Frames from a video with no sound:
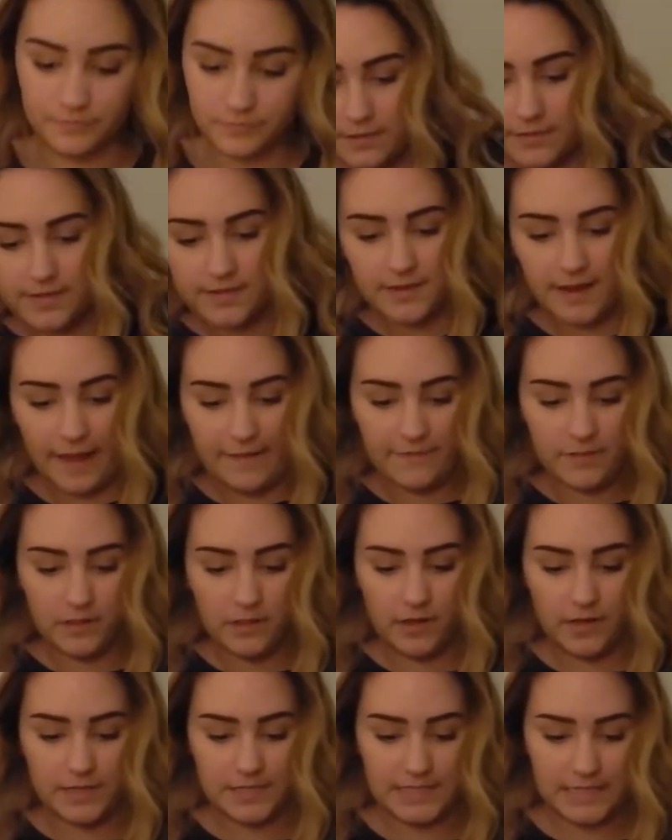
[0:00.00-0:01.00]
They didn't have a
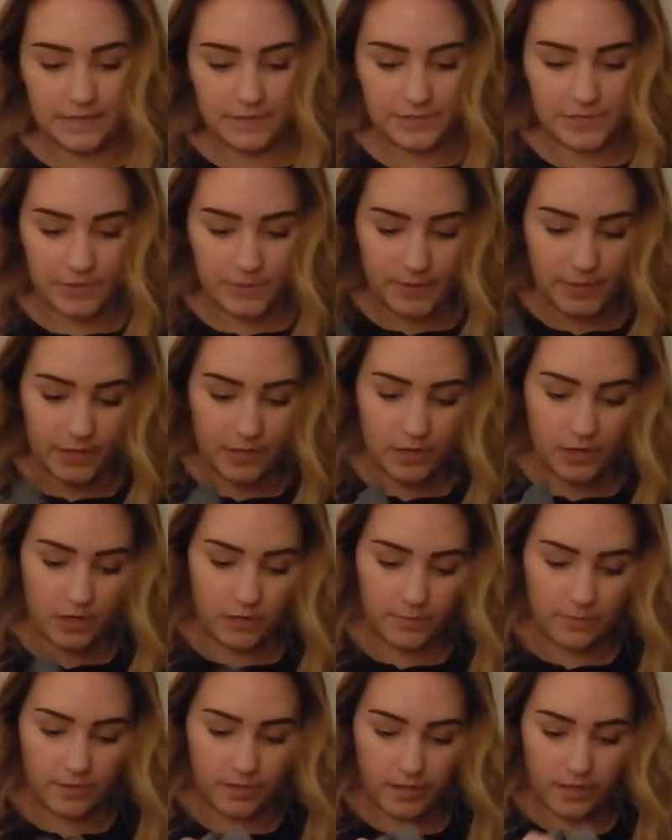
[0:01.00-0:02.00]
lot of sales going
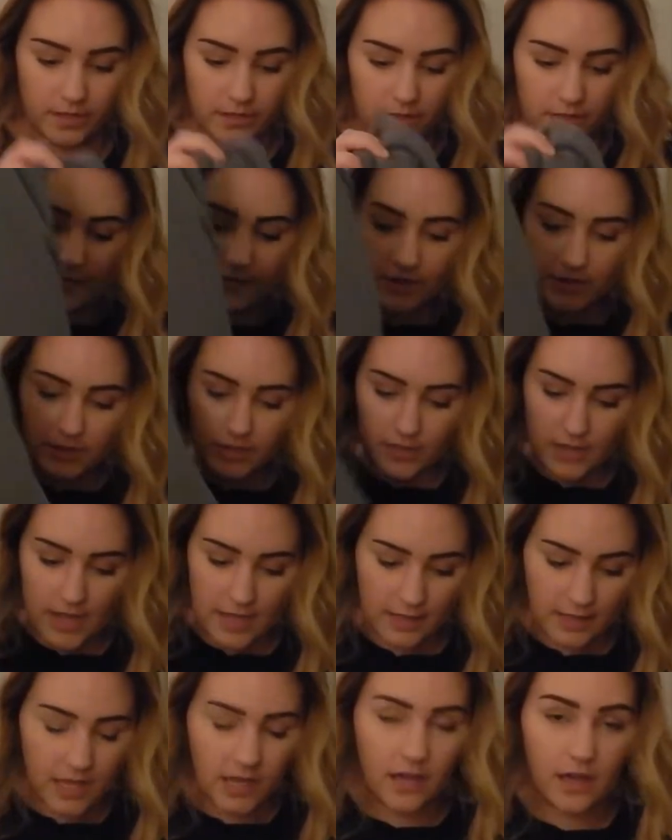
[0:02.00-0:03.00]
on, but I think they
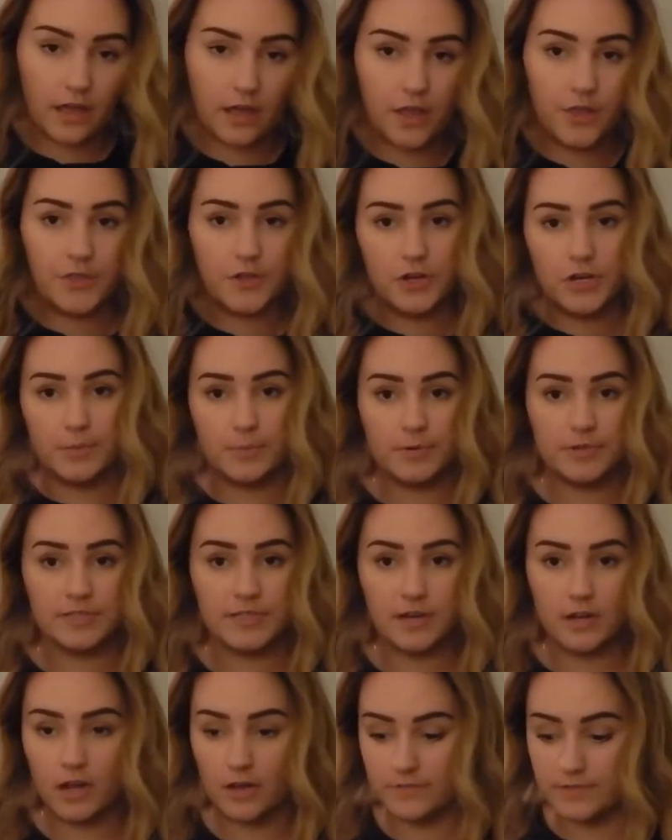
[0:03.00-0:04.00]
had like a
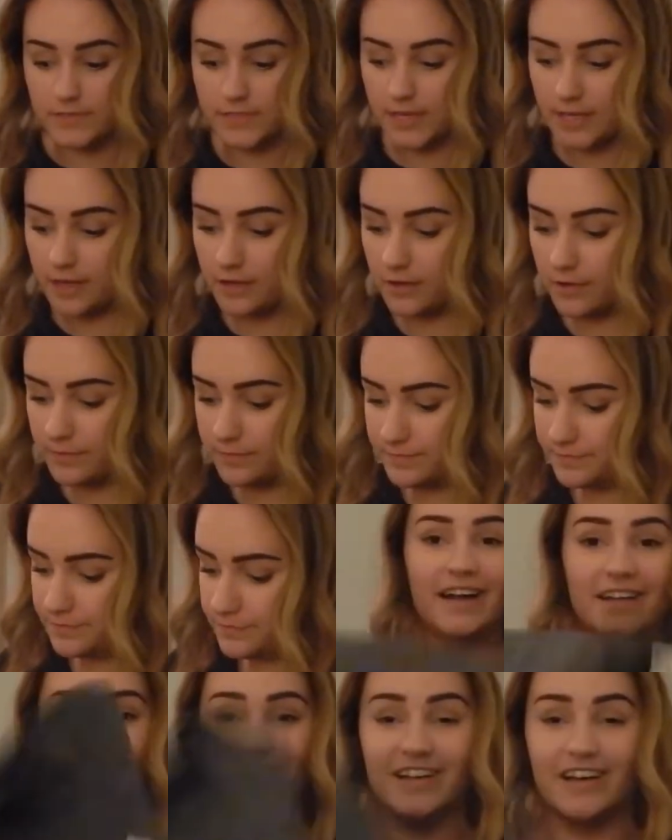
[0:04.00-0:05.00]
30% off sale.
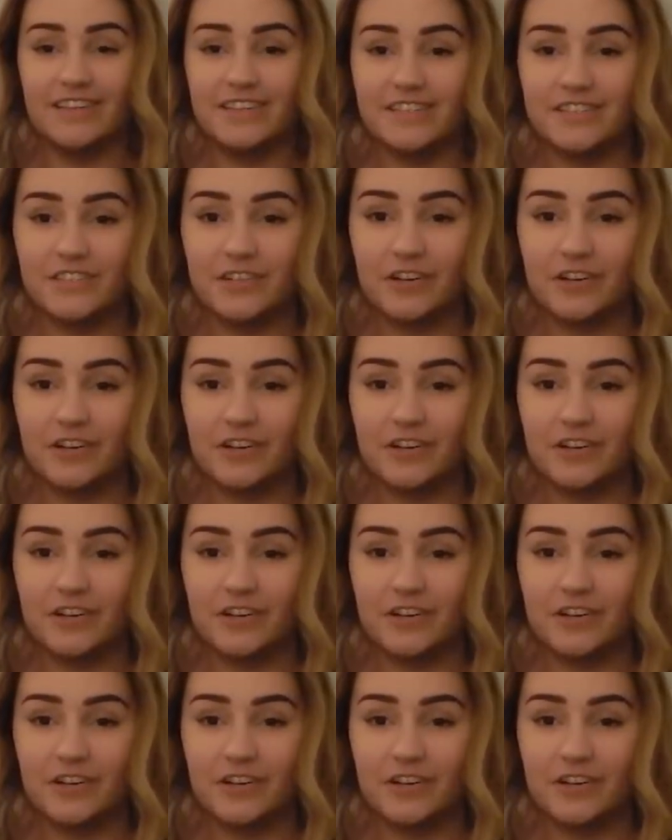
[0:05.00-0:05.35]
I just got this